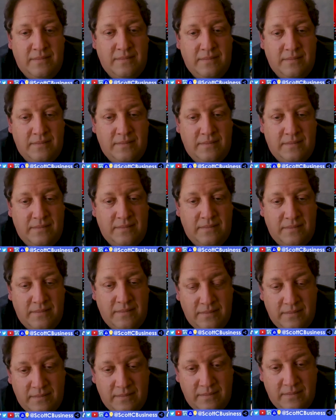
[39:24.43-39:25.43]

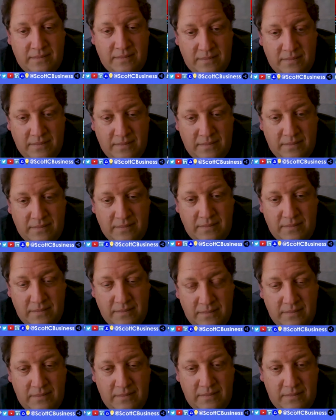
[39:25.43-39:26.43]

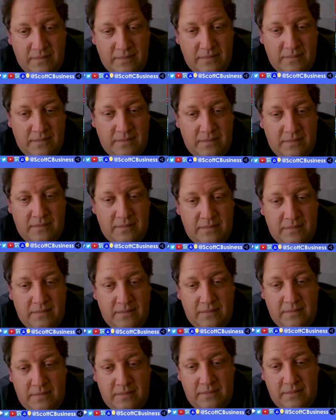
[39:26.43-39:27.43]

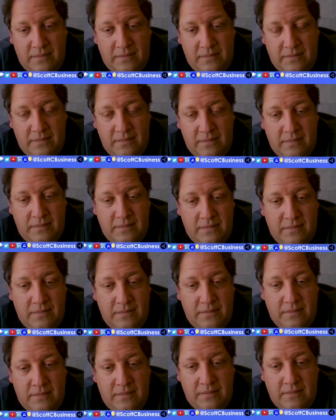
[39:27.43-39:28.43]

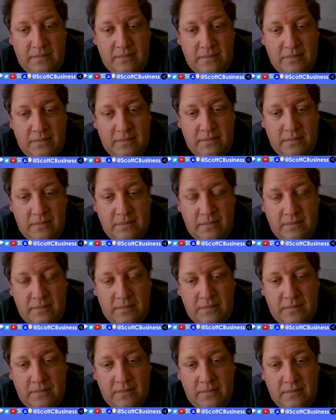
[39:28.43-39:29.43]
This person isn't speaking.